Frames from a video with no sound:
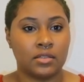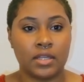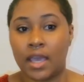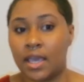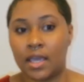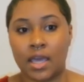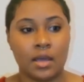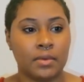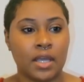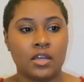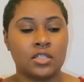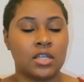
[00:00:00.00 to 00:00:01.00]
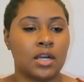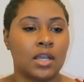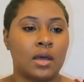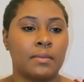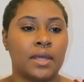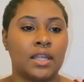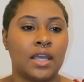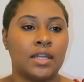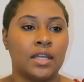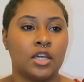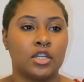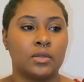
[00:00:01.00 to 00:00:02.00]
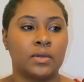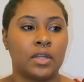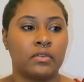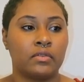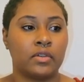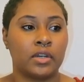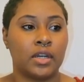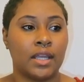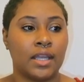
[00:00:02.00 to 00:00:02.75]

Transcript: Dad, calm down, trying to calm my dad down or whatever.